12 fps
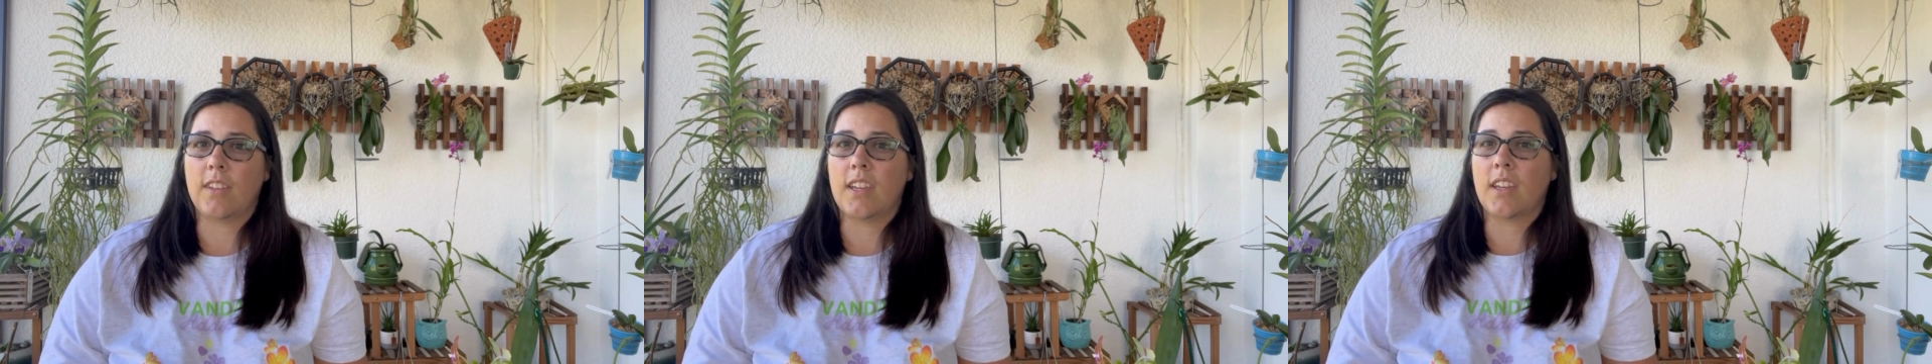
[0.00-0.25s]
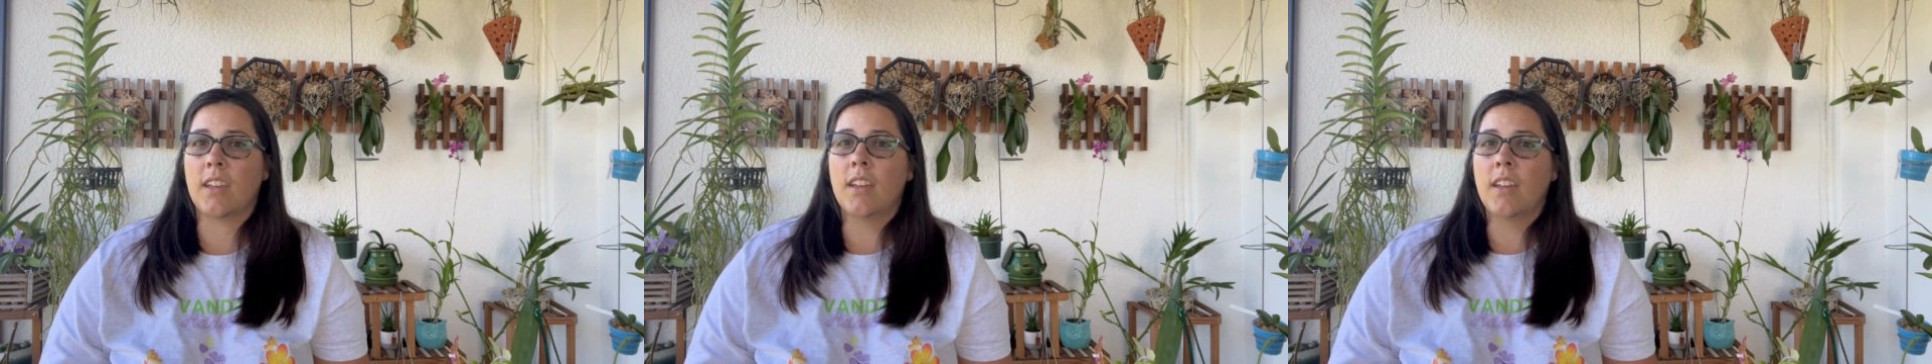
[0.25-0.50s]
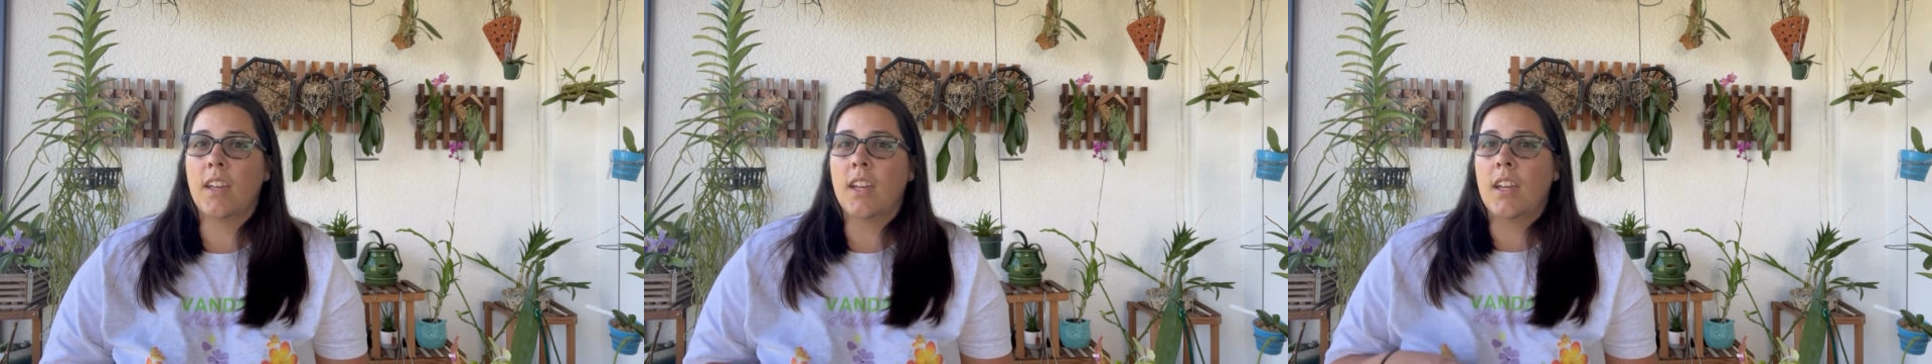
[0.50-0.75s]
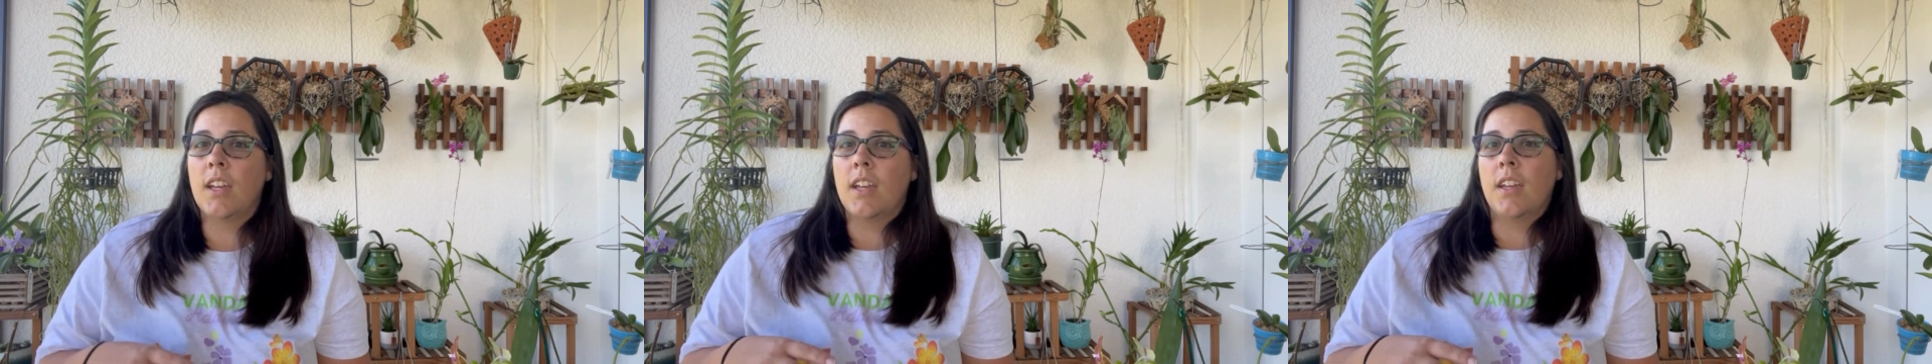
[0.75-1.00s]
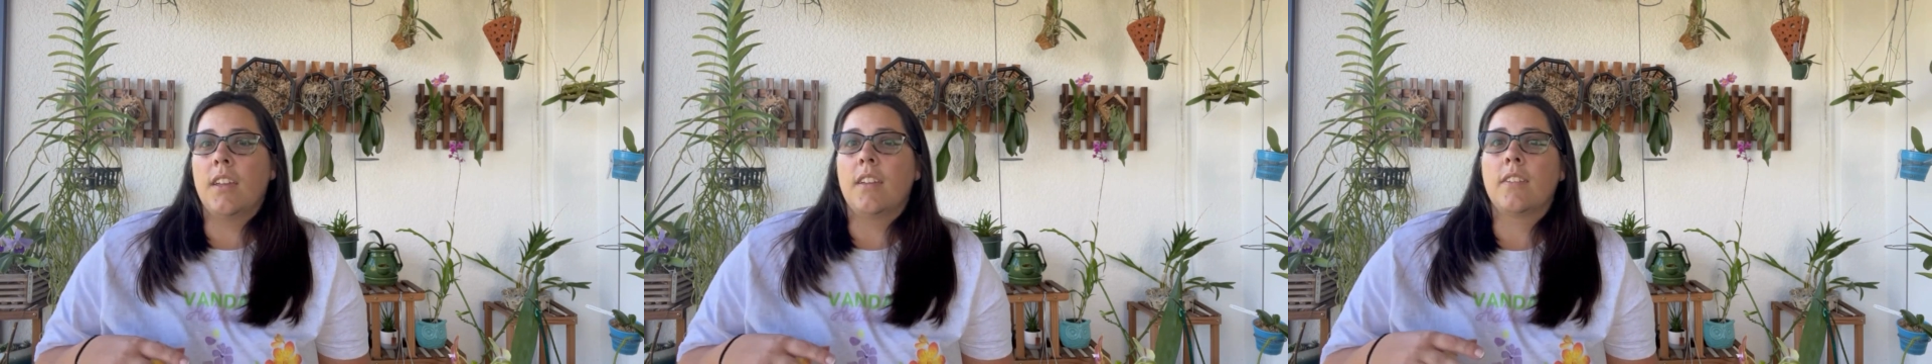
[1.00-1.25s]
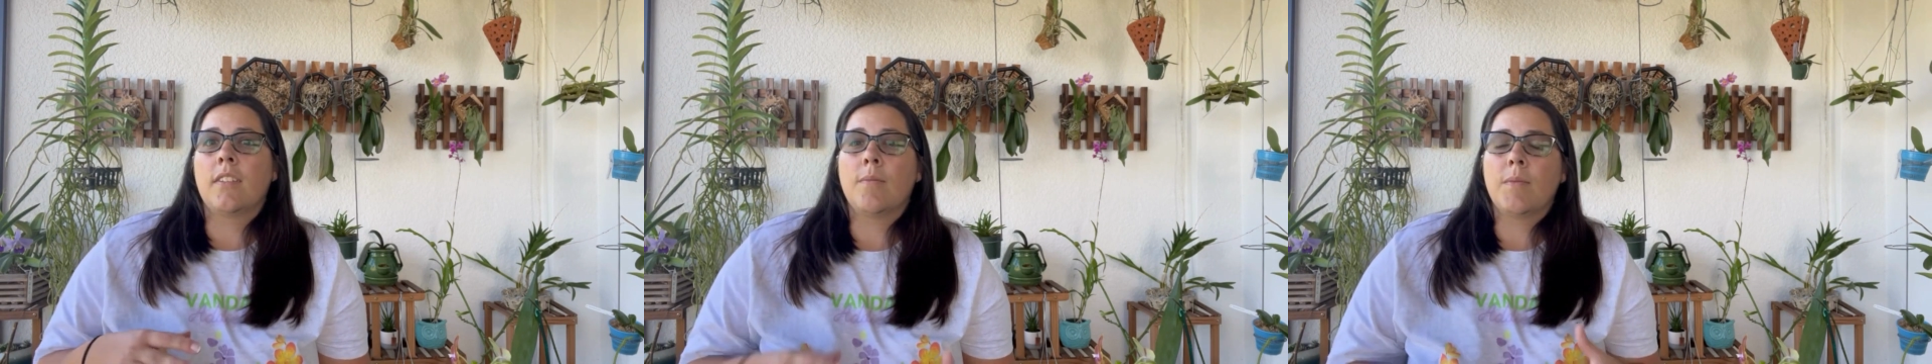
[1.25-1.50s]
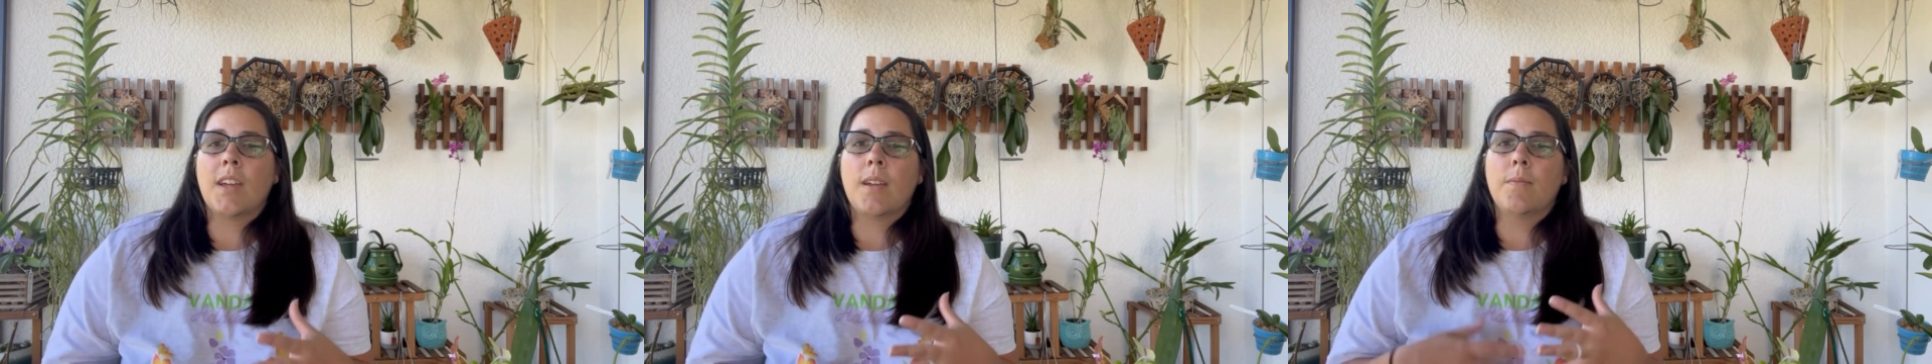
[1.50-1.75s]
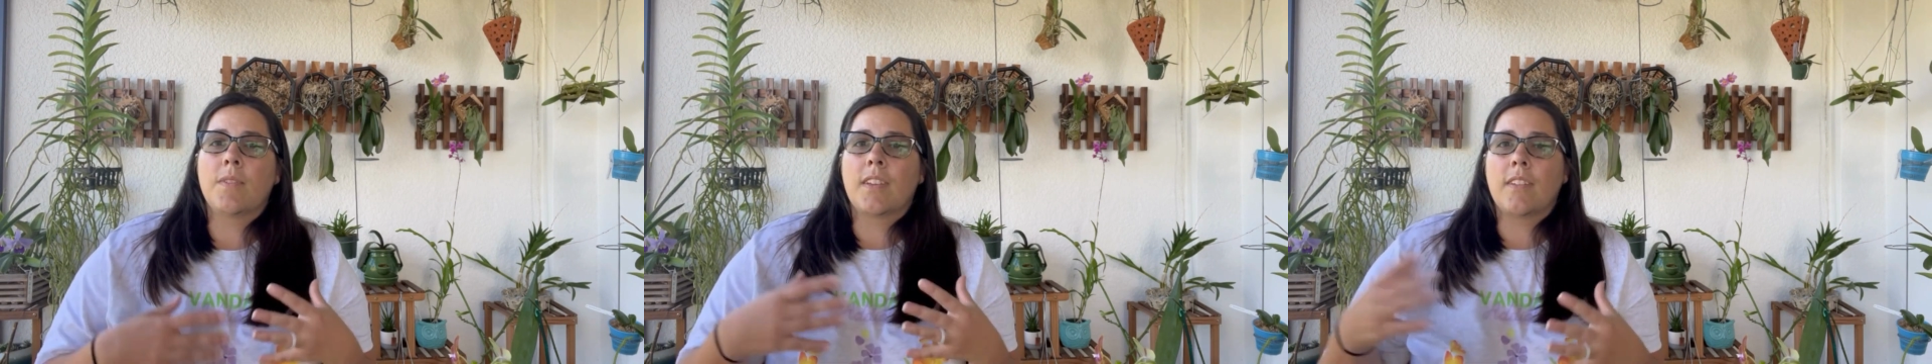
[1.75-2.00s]
Like
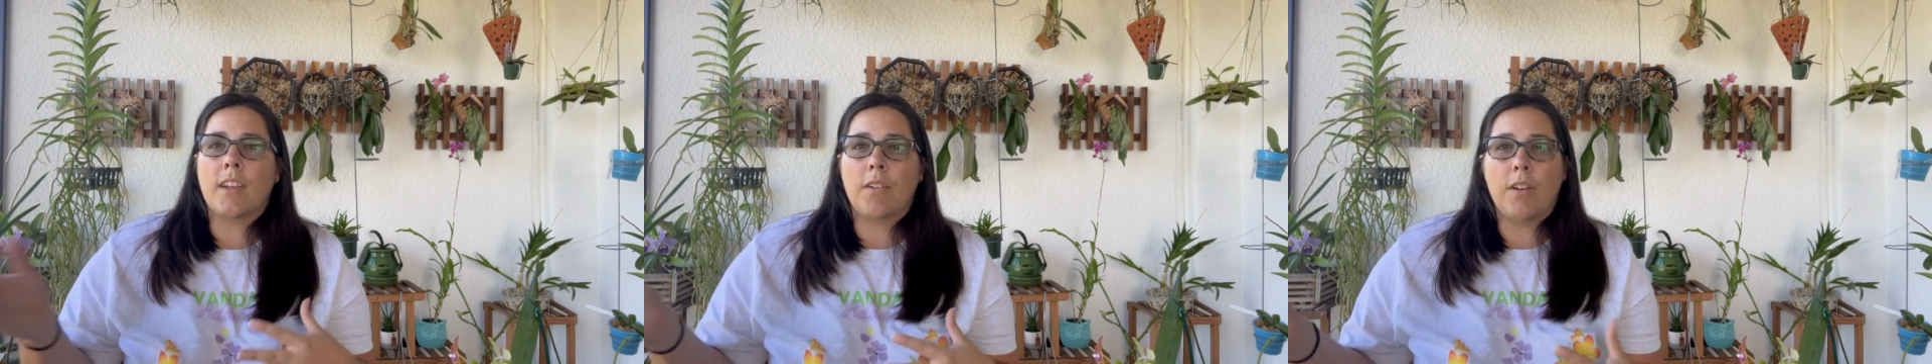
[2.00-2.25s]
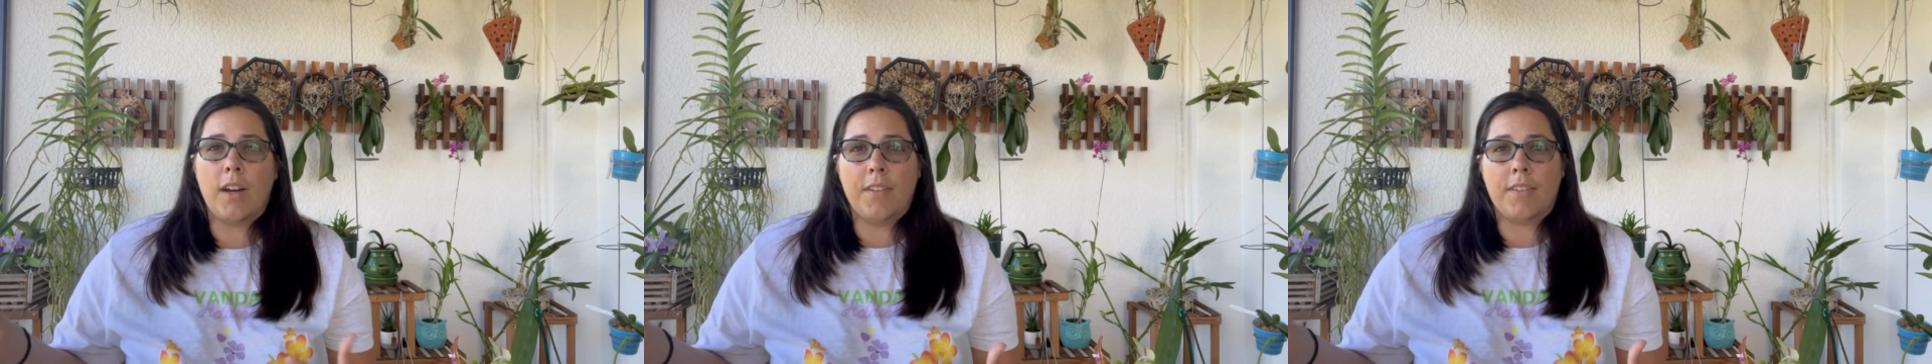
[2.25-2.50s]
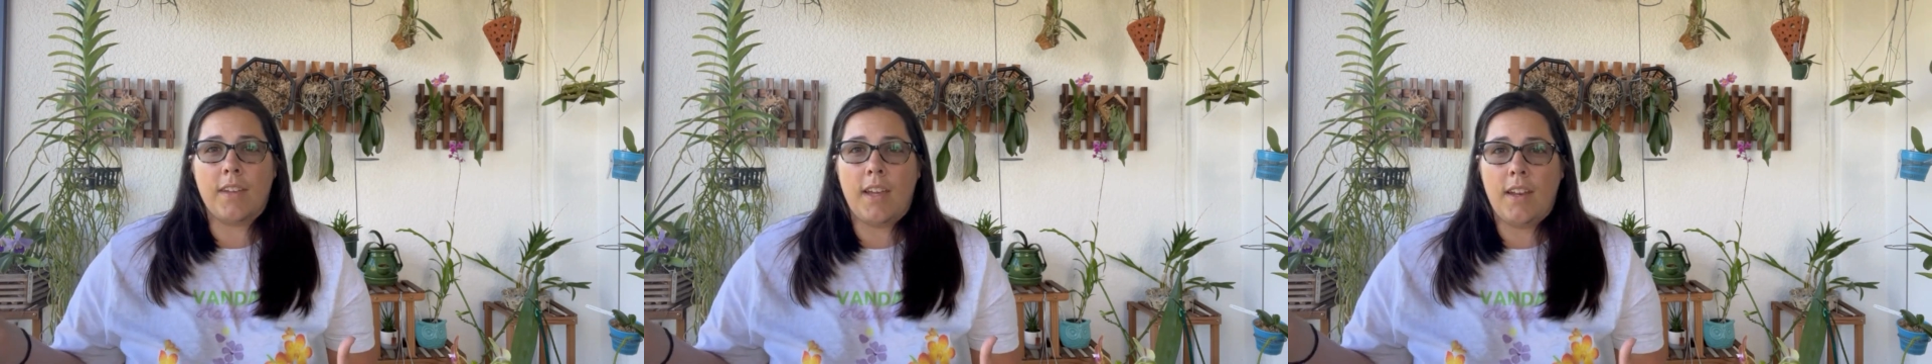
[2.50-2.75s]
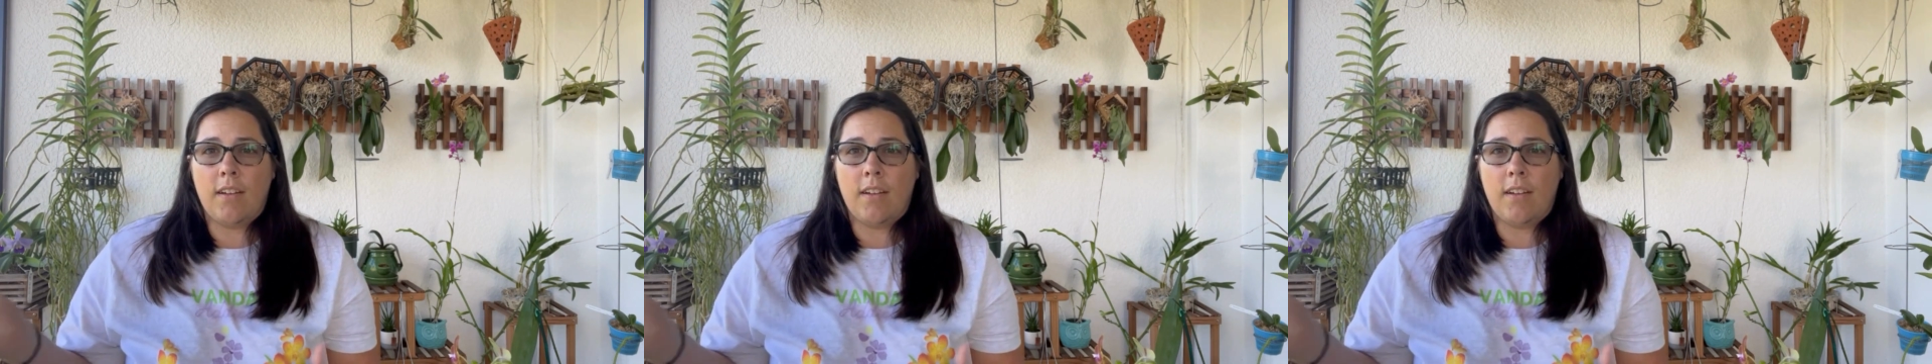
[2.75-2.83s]
sometimes, because I grow outside,